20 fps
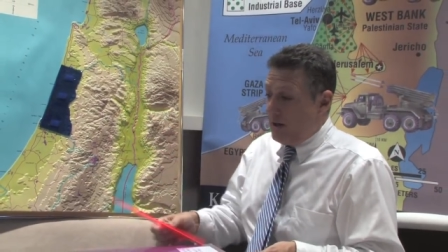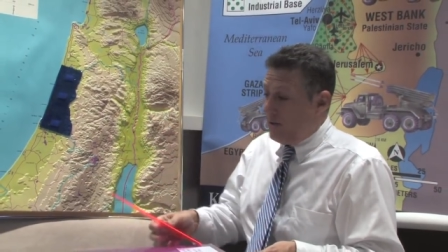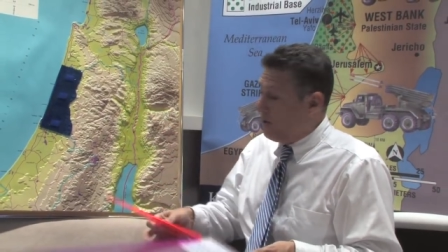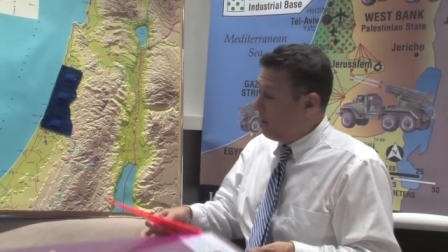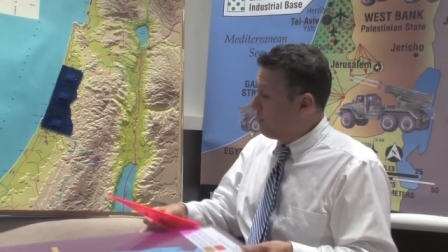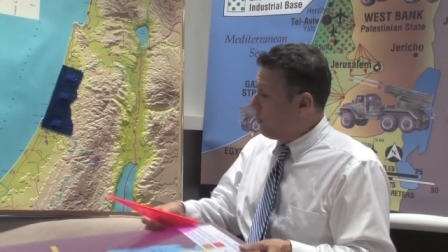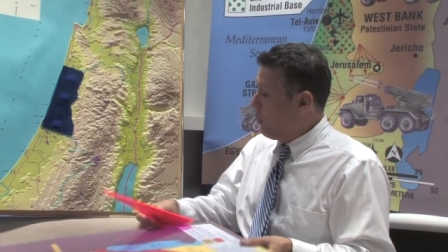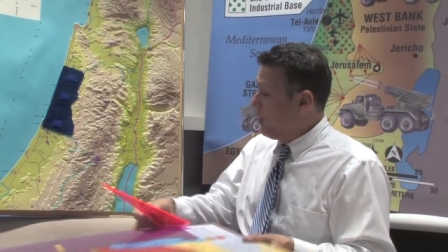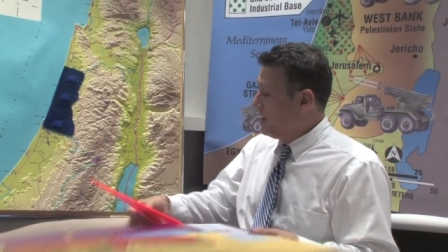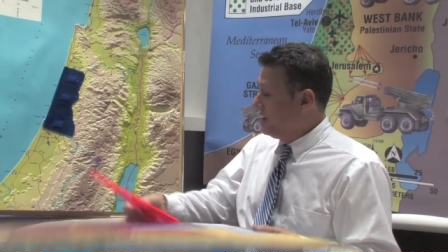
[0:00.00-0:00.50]

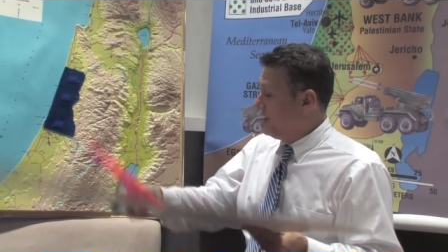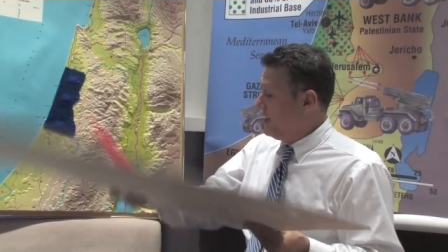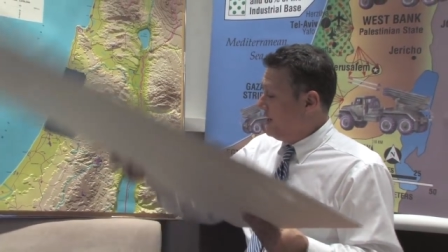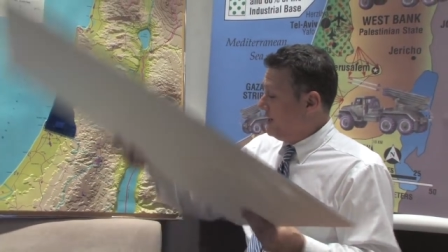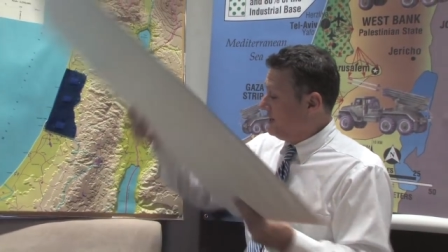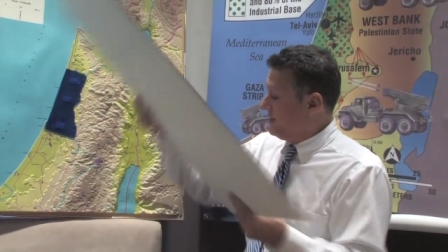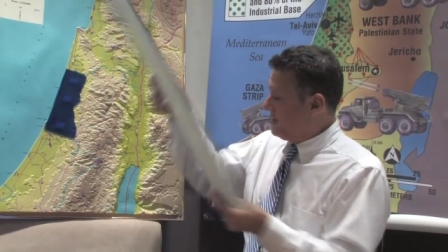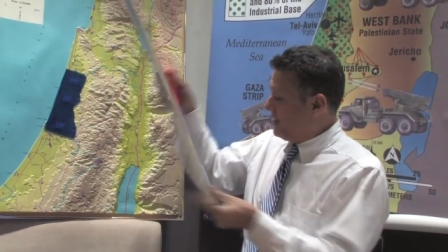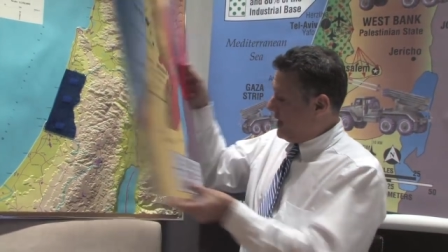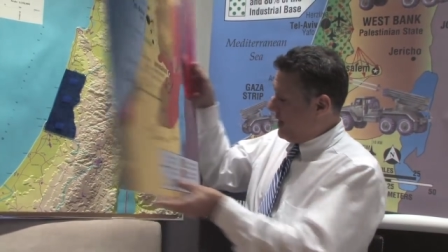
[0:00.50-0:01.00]
the point
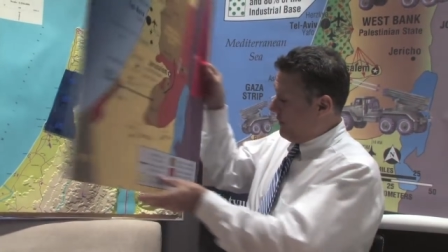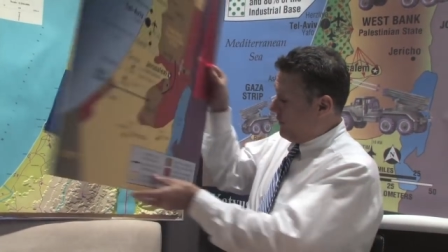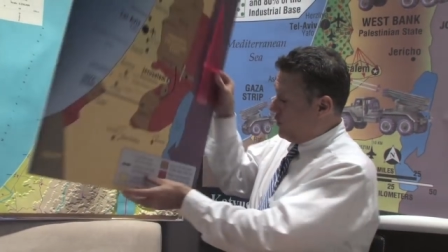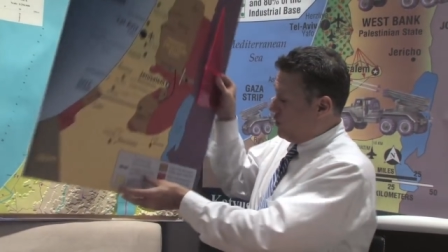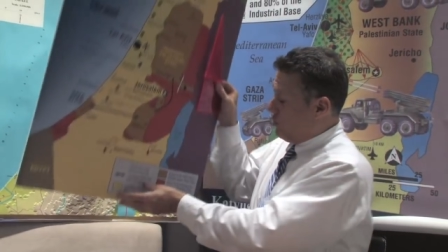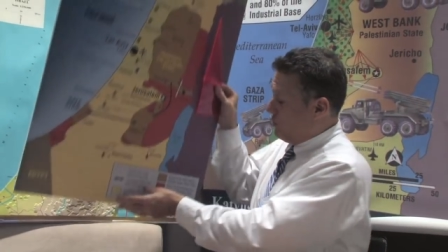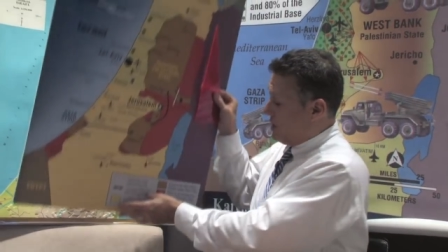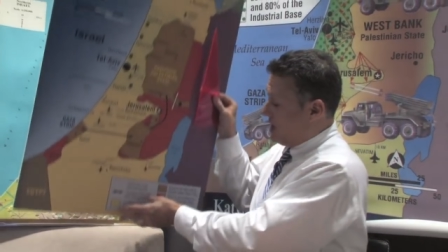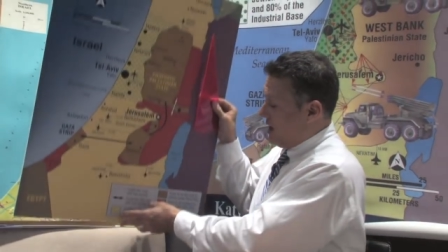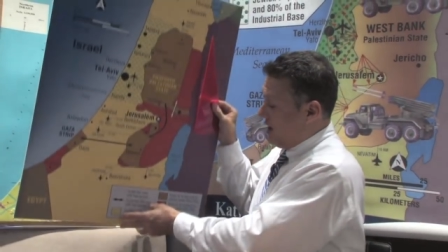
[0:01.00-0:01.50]
is, if
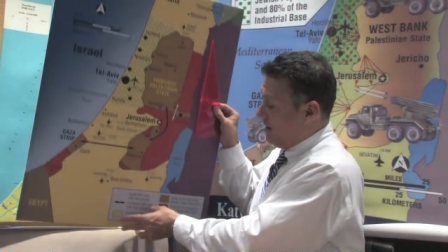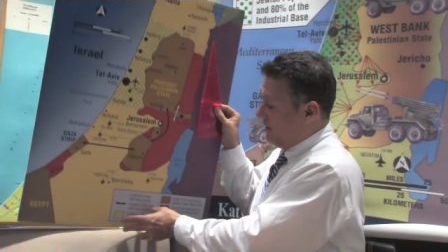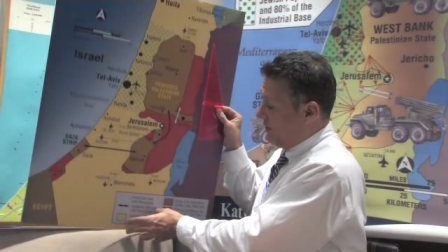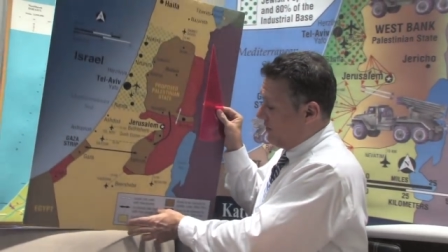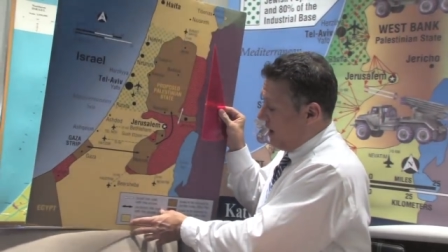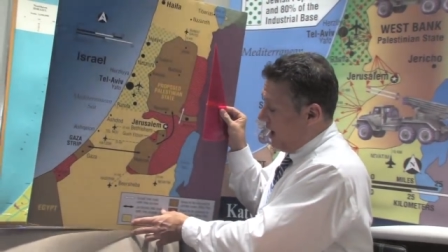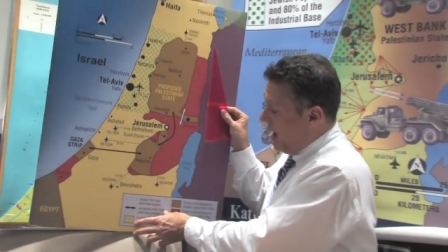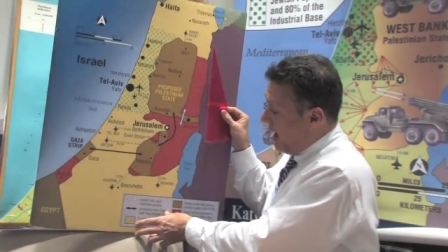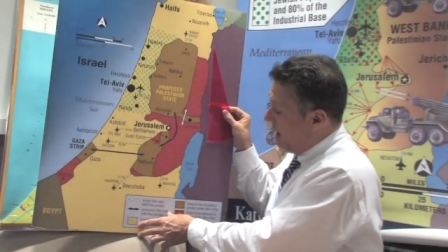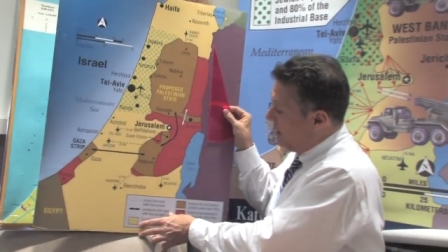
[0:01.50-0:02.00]
you give
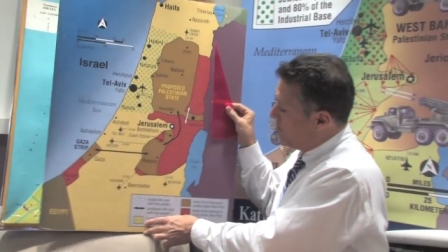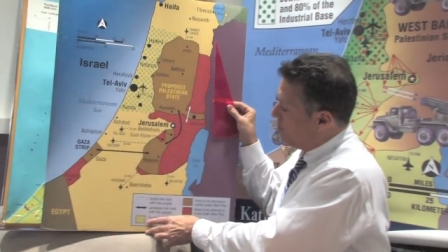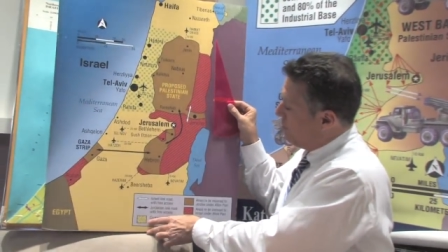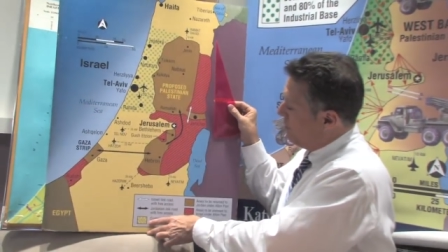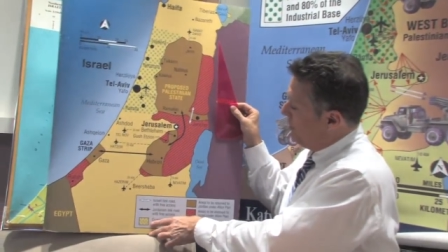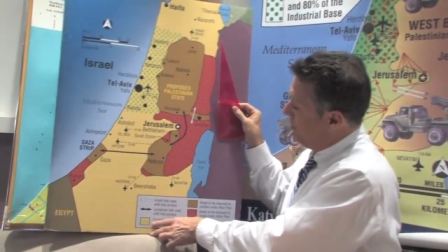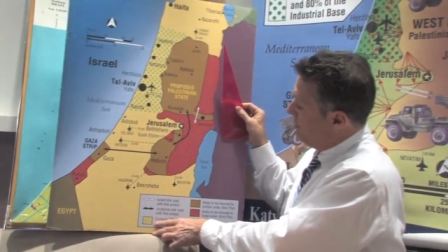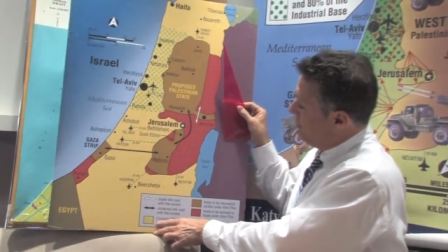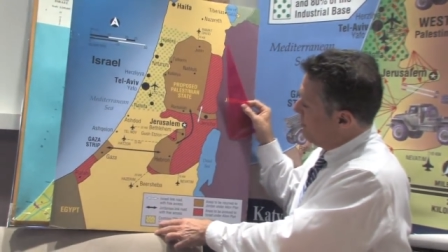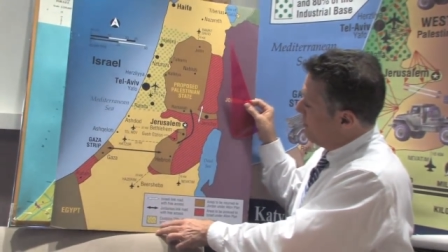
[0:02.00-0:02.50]
up
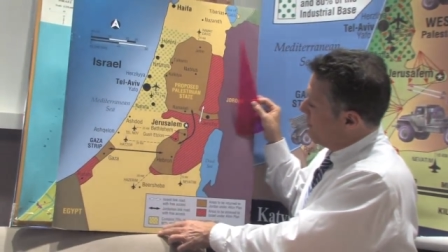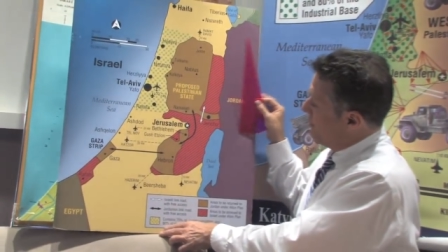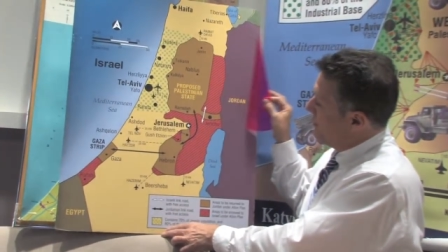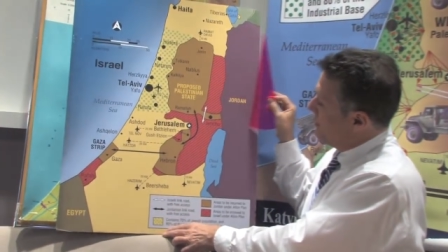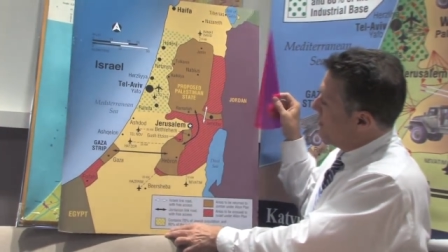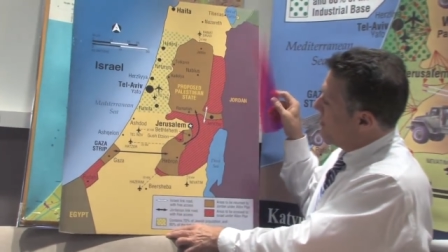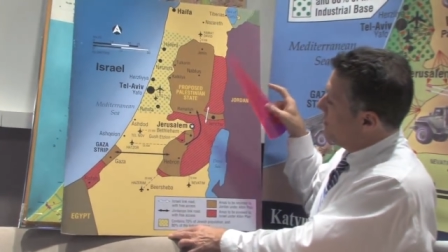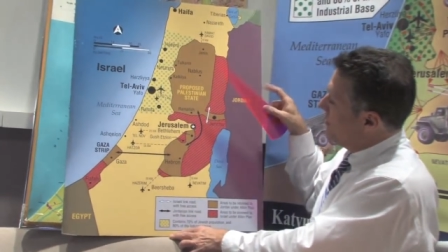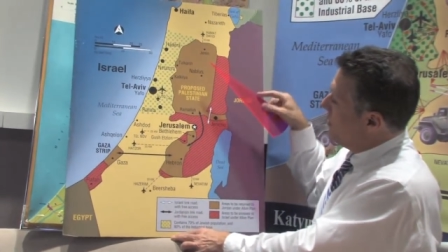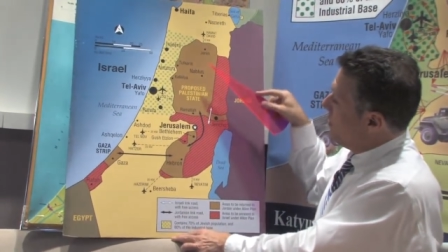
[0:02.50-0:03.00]

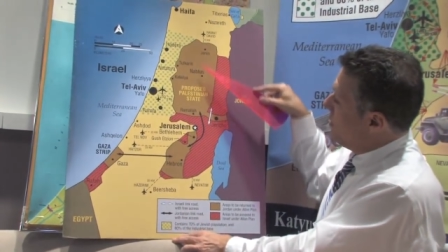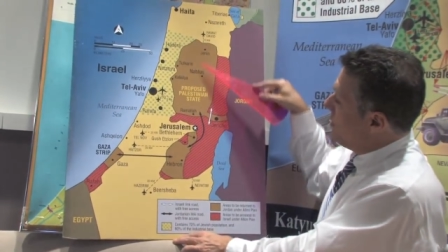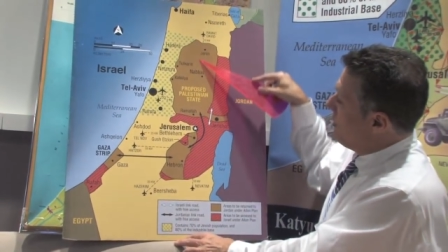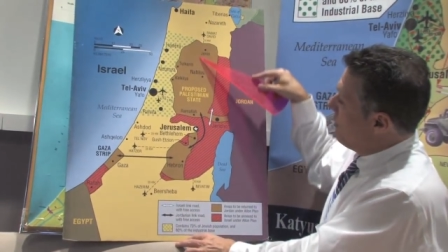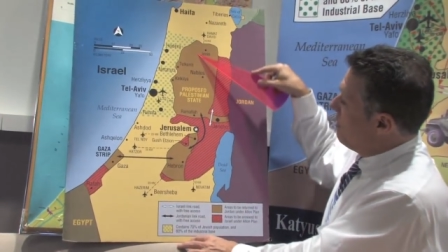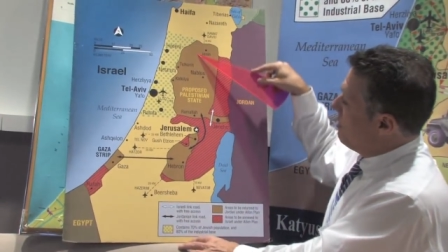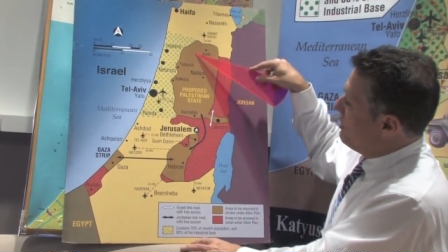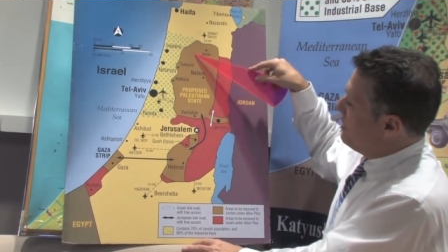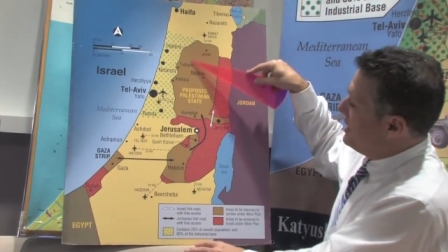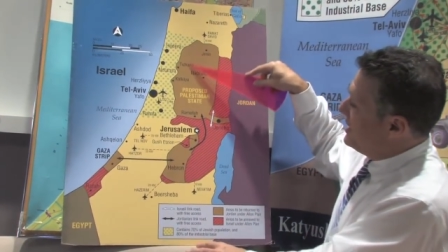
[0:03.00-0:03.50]

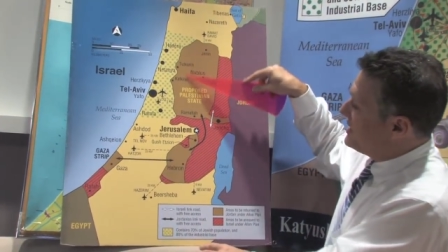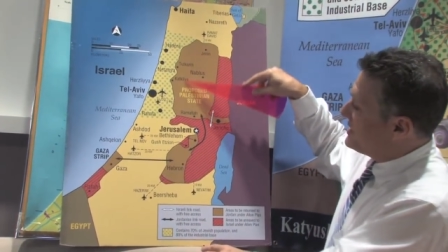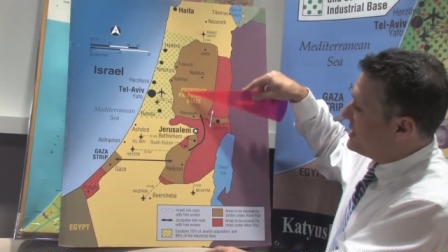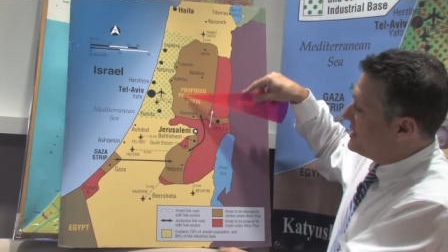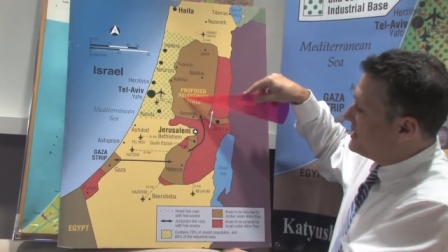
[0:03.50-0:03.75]
this